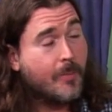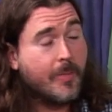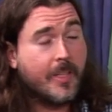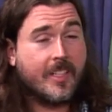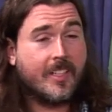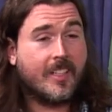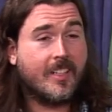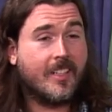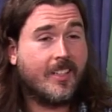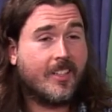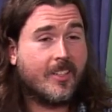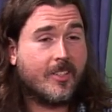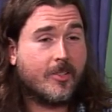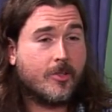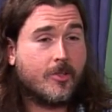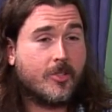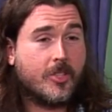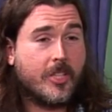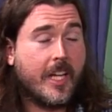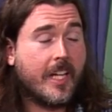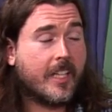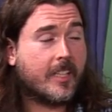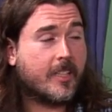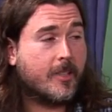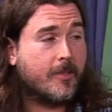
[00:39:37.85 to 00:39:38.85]
because
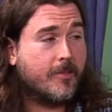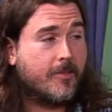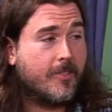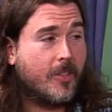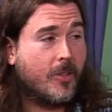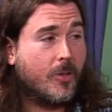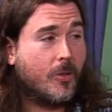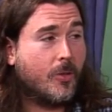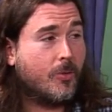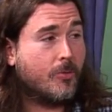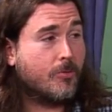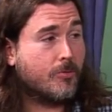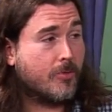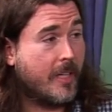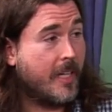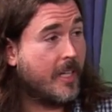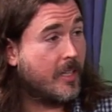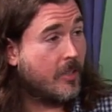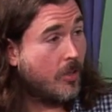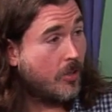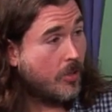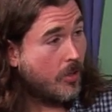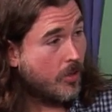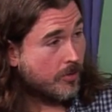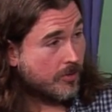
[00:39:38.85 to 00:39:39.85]
Jacksonville ran
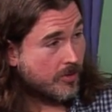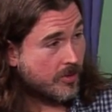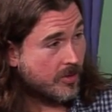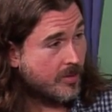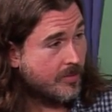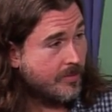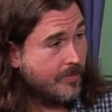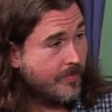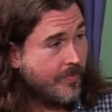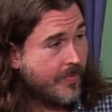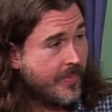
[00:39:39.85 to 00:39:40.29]
all over them.